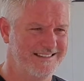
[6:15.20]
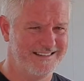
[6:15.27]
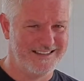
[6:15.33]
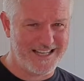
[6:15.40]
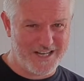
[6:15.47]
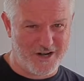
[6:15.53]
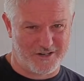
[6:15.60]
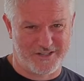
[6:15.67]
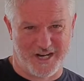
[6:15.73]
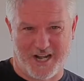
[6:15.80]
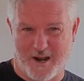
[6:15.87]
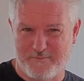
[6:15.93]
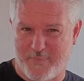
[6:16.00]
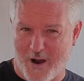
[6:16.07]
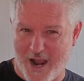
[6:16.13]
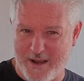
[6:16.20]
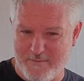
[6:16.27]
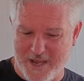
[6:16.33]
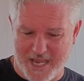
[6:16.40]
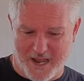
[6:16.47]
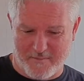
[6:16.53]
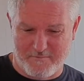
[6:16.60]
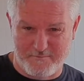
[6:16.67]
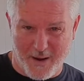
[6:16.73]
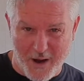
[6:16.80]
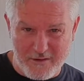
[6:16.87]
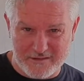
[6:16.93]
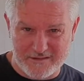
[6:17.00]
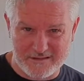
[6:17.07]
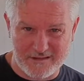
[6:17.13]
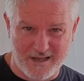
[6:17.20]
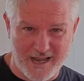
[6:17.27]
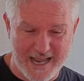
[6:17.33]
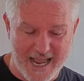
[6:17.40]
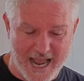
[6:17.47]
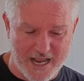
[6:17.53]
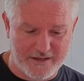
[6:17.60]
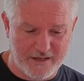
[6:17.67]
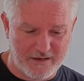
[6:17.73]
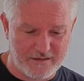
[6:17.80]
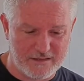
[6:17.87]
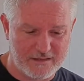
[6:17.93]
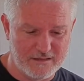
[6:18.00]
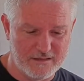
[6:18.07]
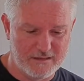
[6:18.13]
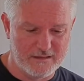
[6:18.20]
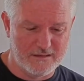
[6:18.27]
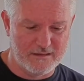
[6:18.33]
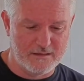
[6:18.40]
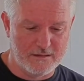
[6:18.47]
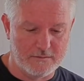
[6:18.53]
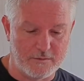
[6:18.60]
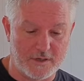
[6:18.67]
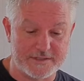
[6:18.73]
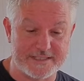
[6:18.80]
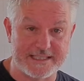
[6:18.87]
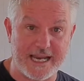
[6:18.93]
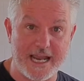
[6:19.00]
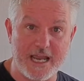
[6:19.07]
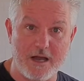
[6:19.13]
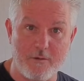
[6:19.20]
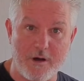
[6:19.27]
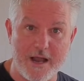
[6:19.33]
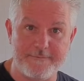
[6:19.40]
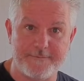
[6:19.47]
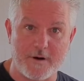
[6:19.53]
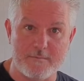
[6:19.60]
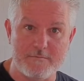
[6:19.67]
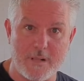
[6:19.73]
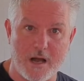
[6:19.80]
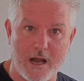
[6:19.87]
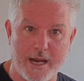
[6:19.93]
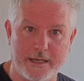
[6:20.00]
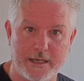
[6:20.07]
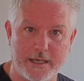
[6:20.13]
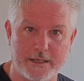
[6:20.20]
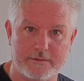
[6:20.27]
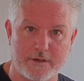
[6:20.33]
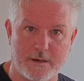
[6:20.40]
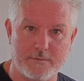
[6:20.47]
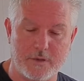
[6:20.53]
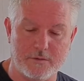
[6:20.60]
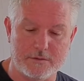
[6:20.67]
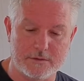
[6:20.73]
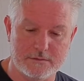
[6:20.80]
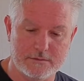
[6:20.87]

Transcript: "They're not going to buy me a boat," I argued. "Well, stay away from mine," he grumbled.